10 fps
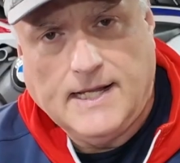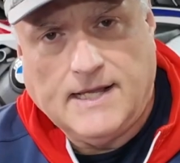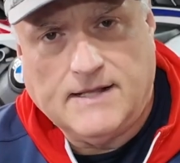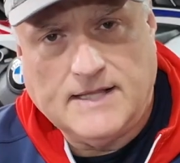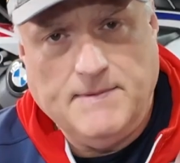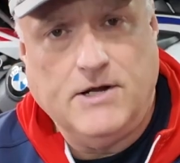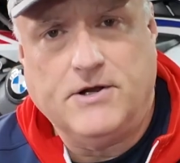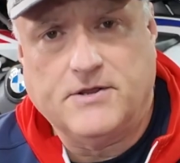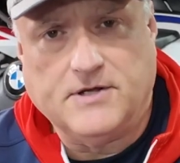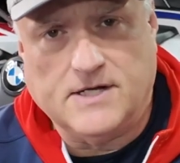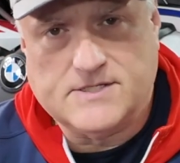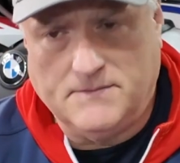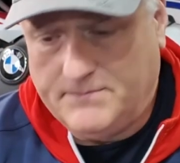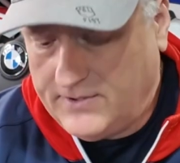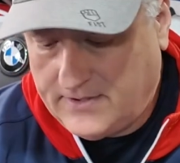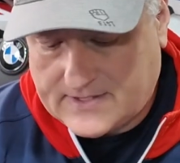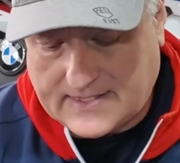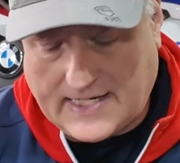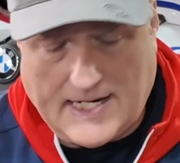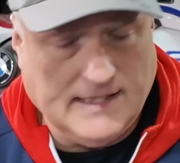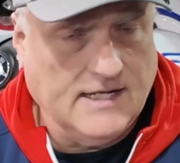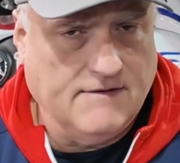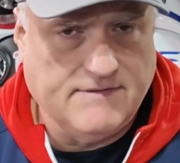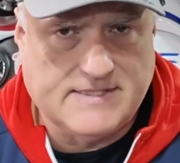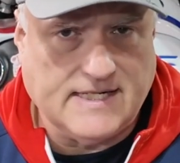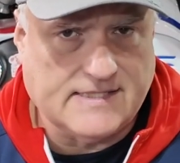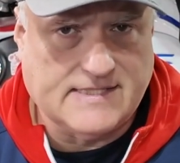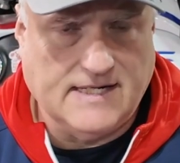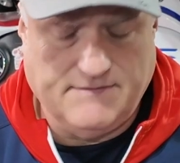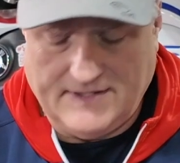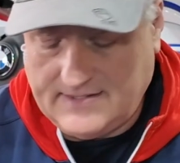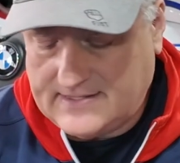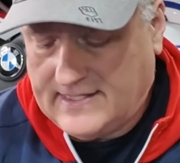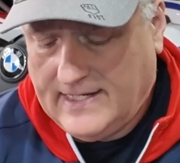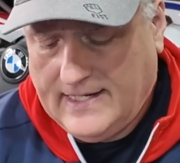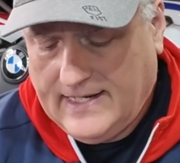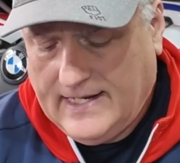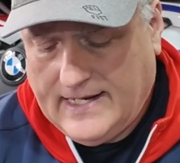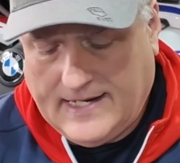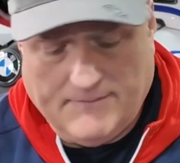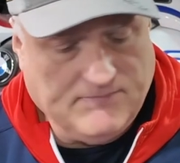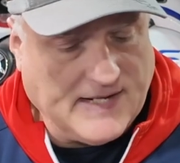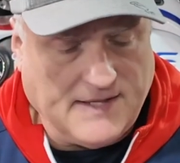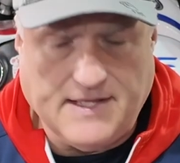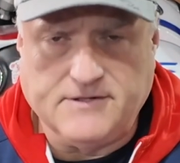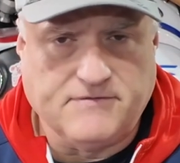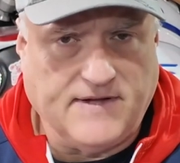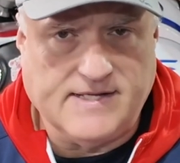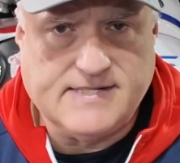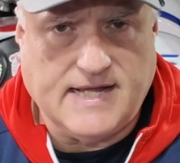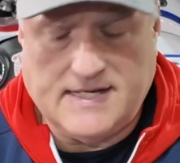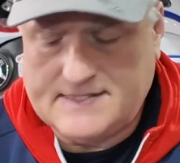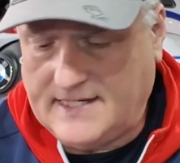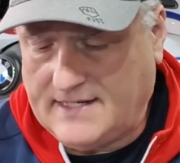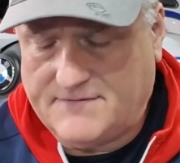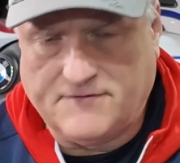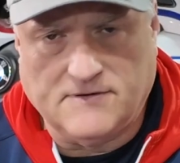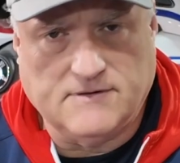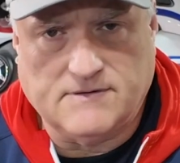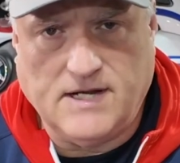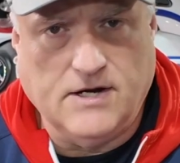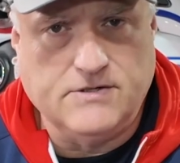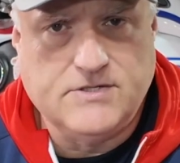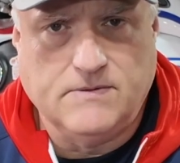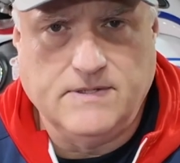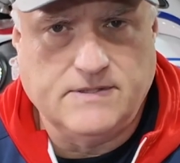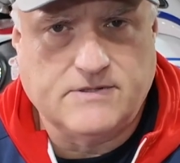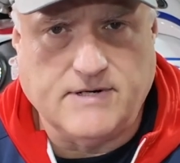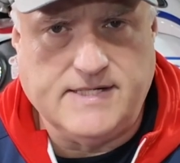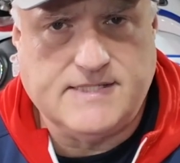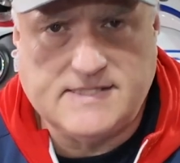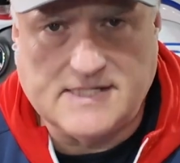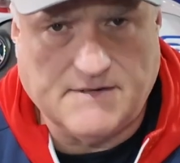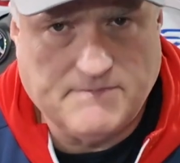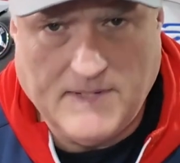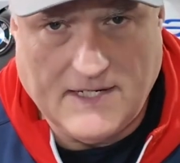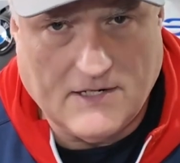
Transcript: let me know your thoughts on boots. I love the Tech 7s. I think they're fantastic for, you know, doing crazy stuff, being